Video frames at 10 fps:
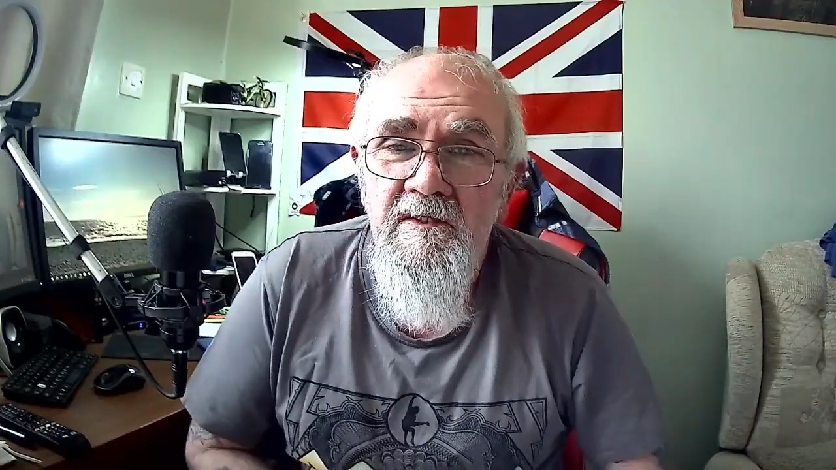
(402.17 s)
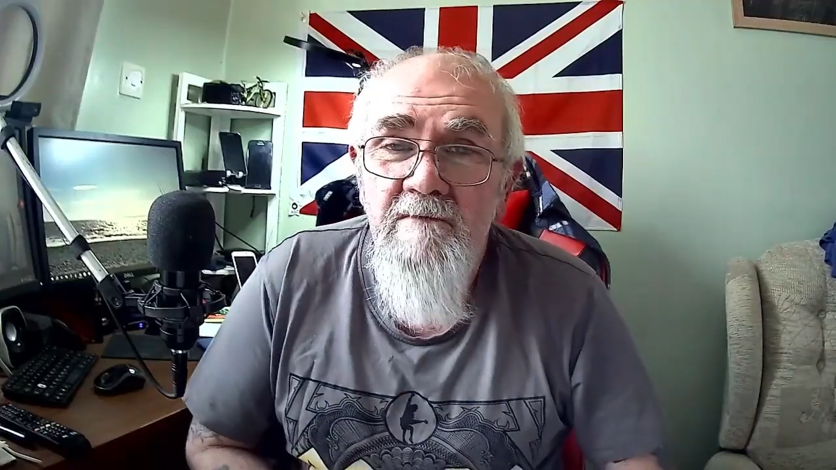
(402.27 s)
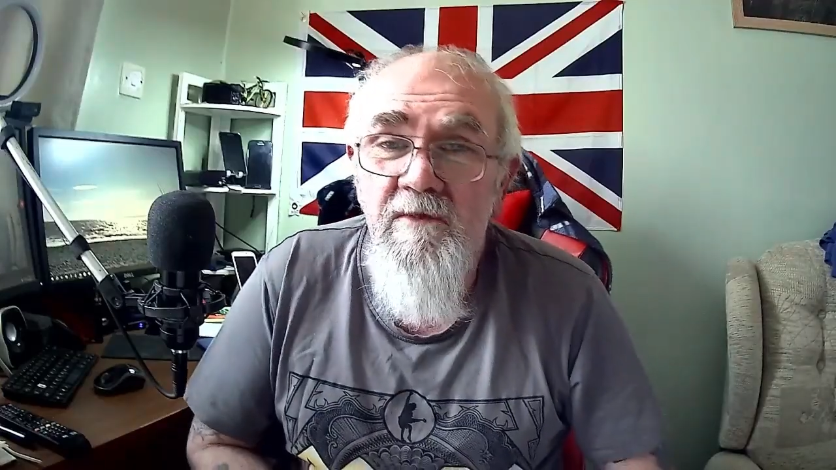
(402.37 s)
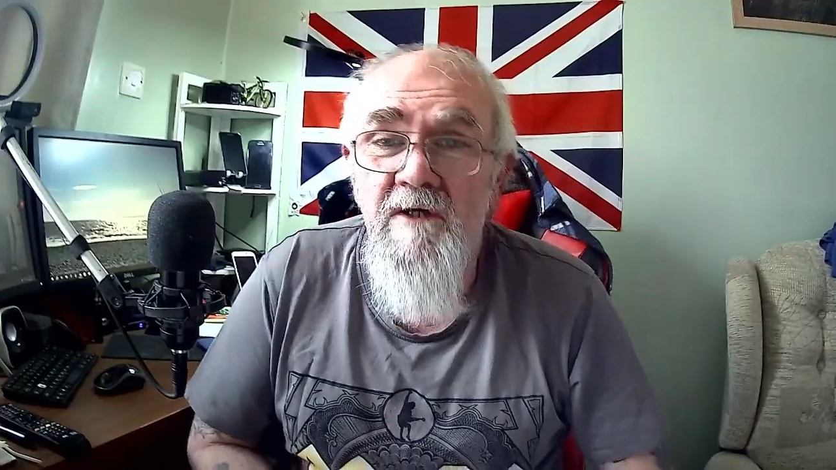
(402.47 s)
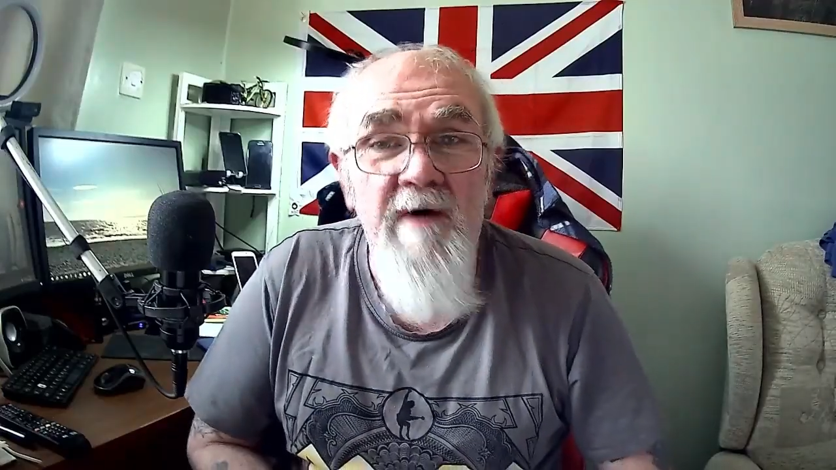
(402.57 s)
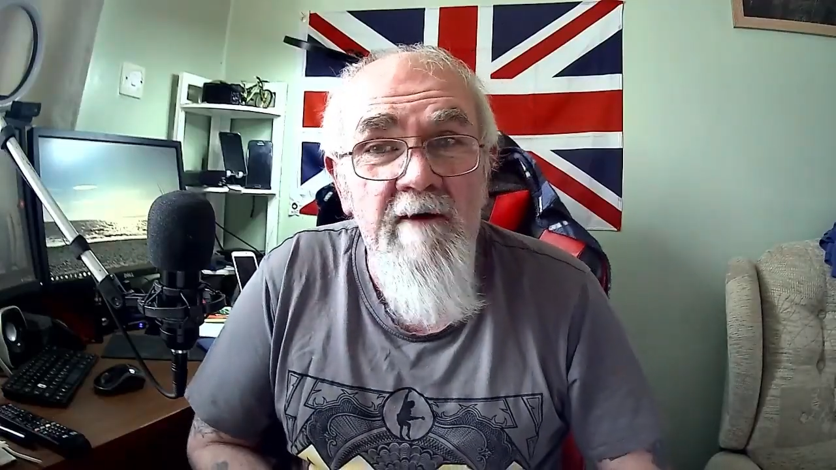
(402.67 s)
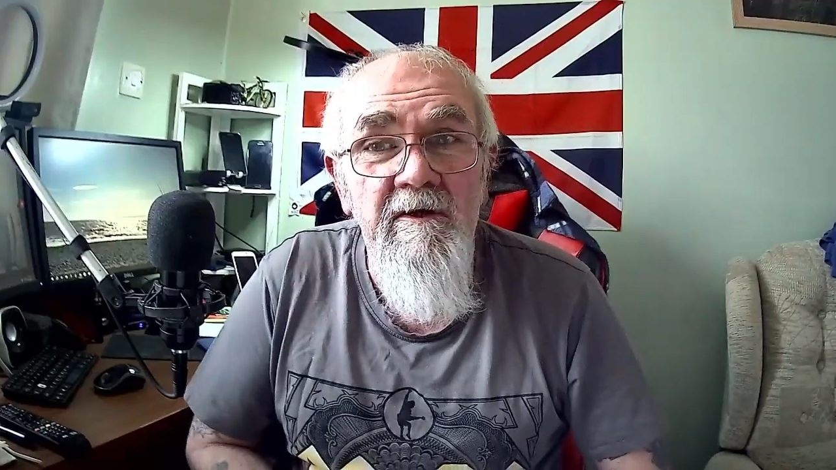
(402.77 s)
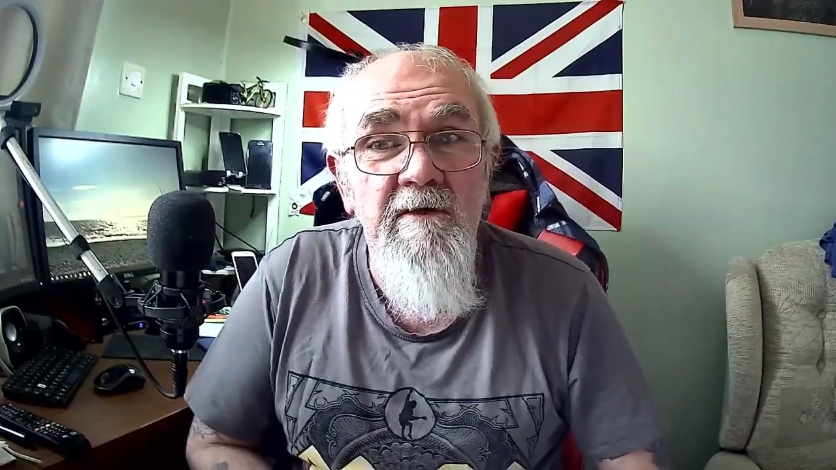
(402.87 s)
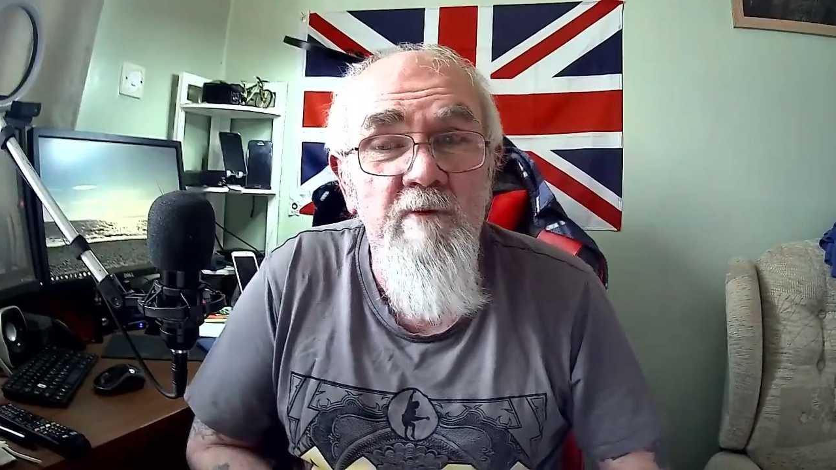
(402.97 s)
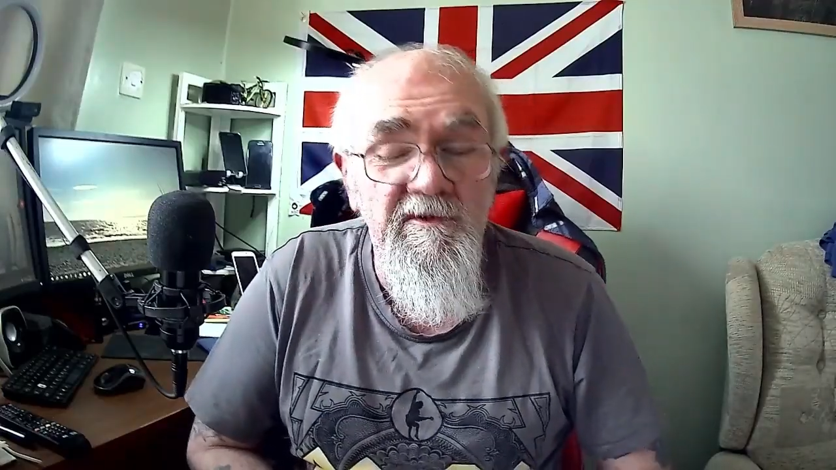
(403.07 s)
But
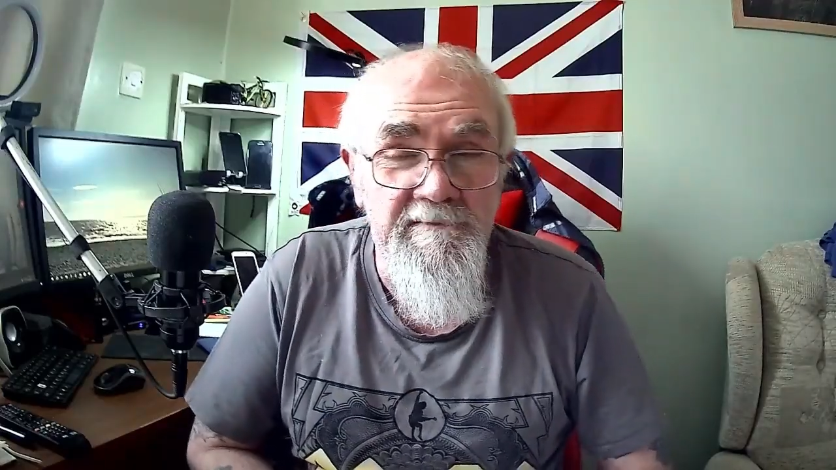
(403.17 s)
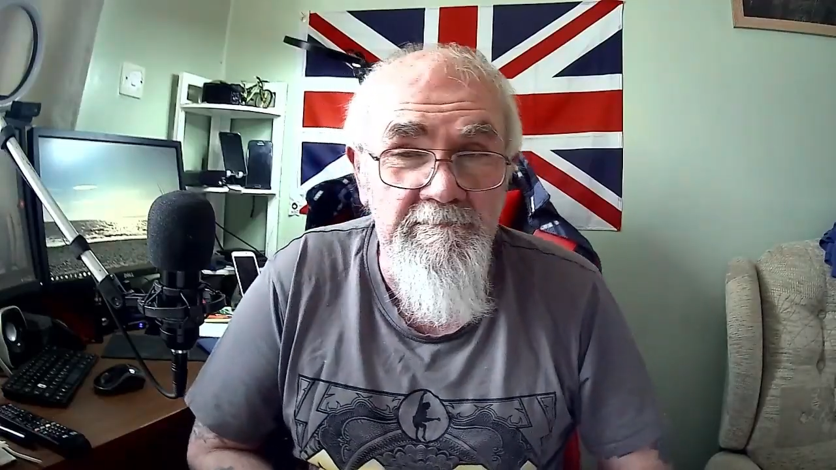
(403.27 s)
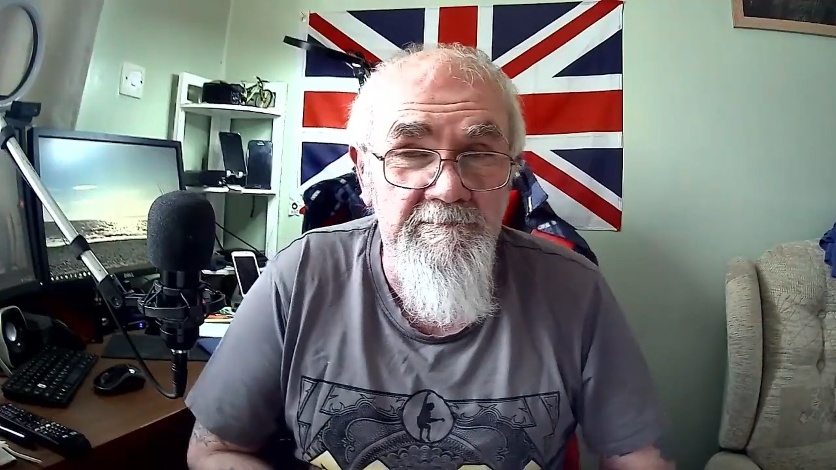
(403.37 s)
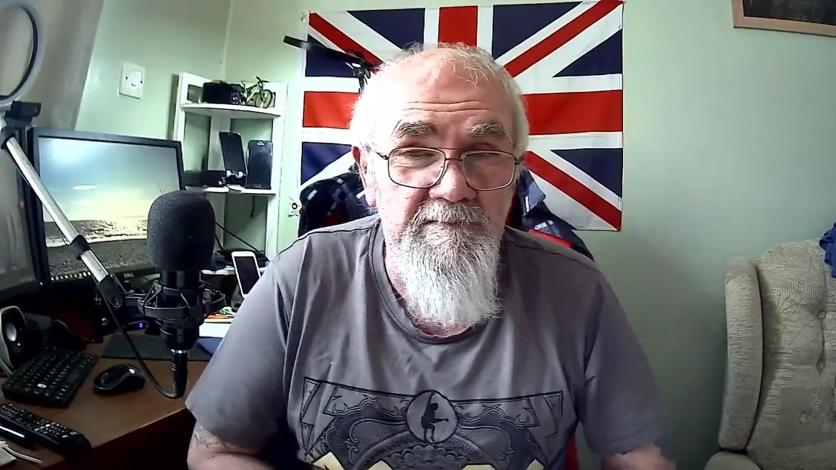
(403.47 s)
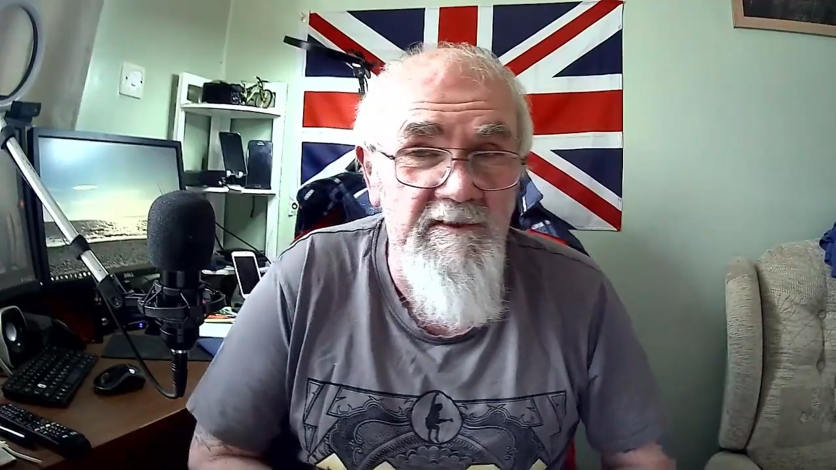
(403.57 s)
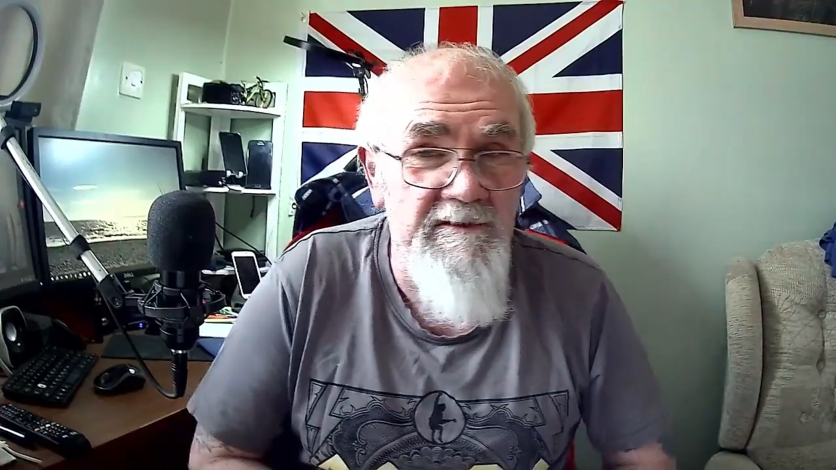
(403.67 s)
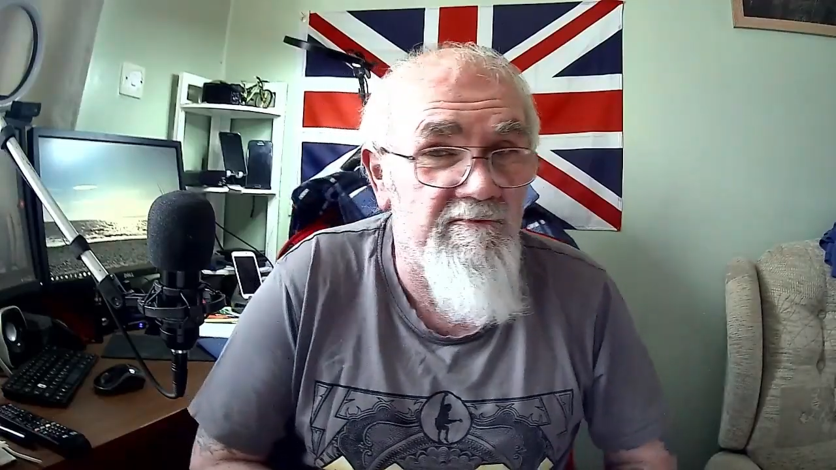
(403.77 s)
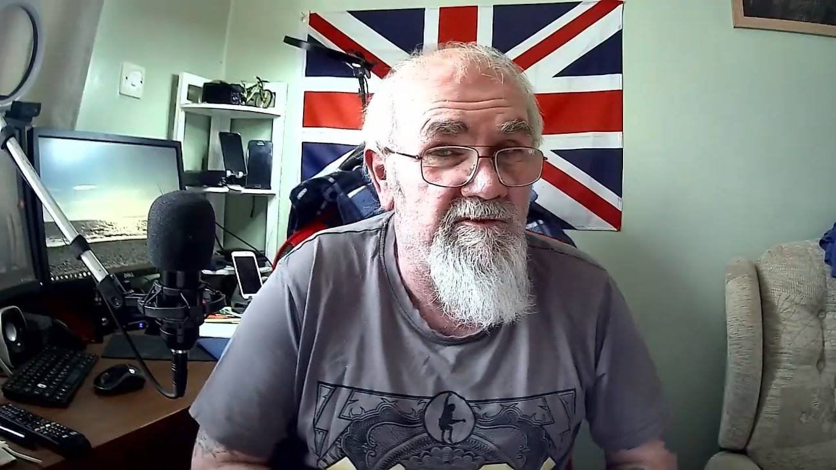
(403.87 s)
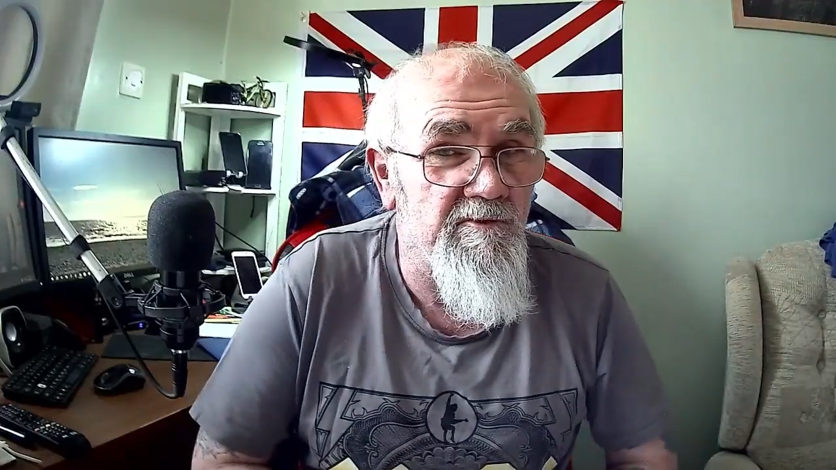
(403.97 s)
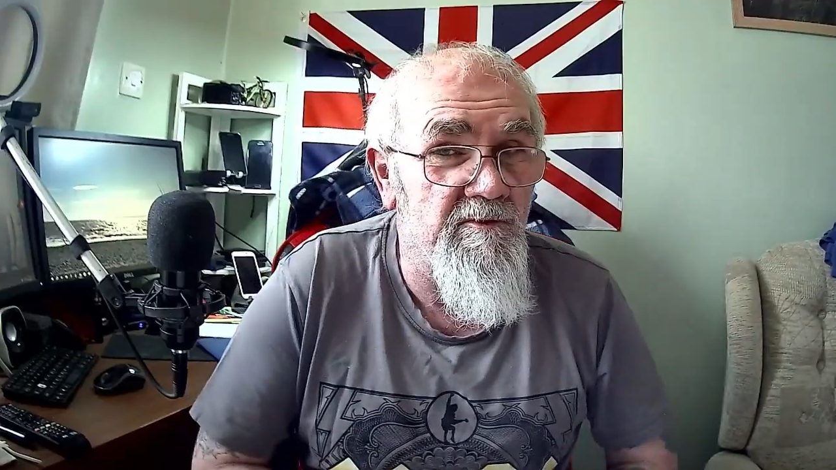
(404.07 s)
apparently it wasn't. This
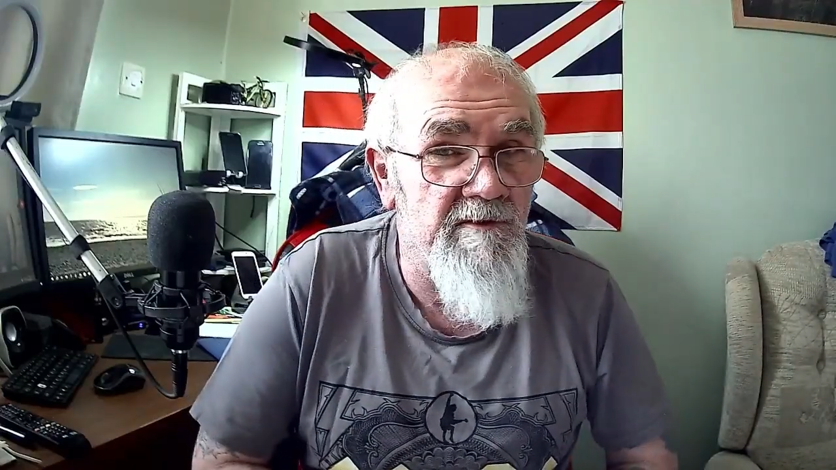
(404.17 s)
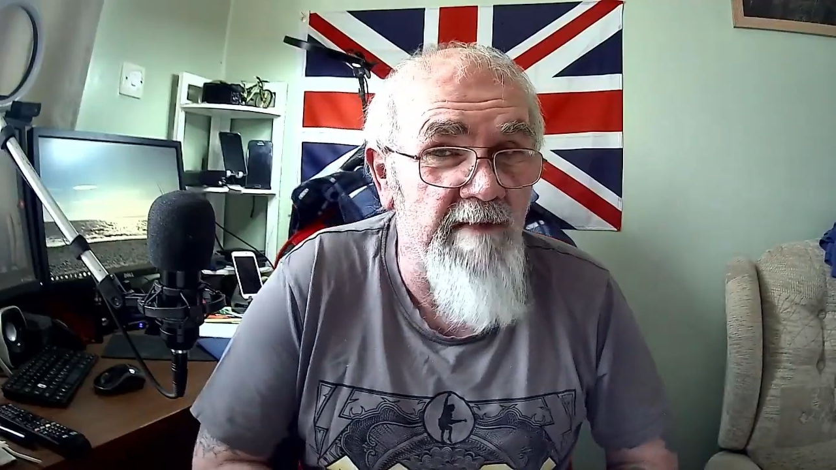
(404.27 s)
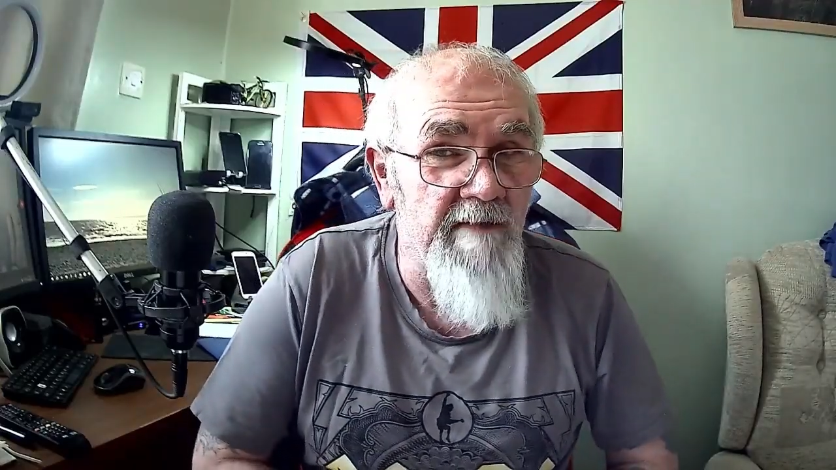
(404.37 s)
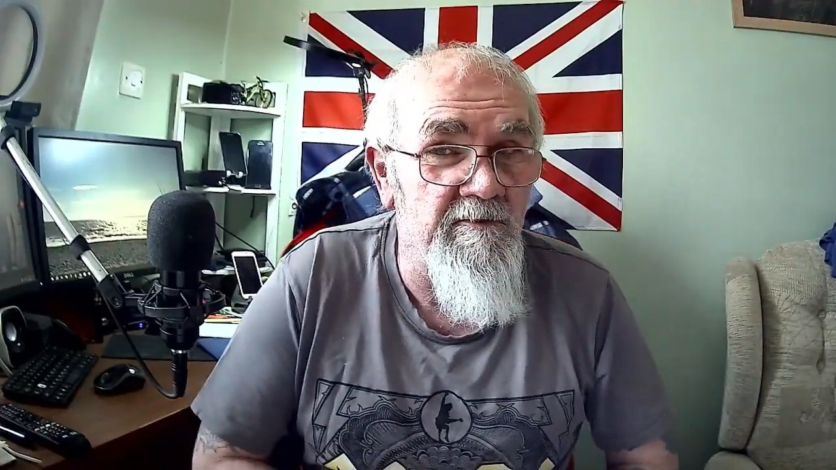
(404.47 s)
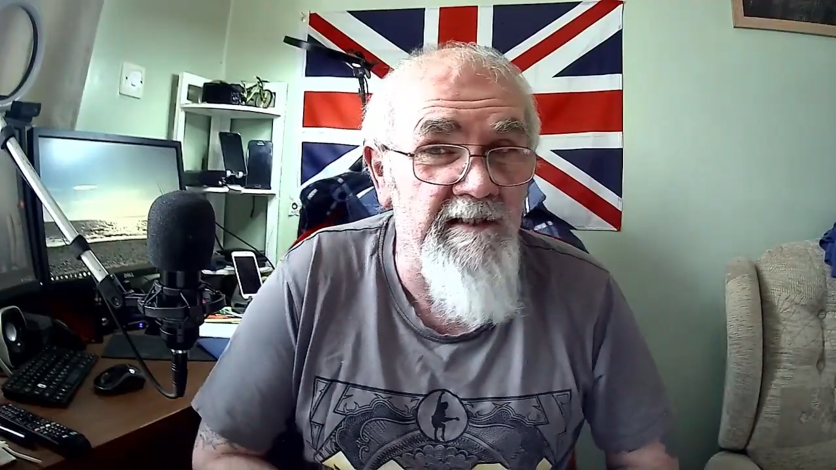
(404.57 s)
was all about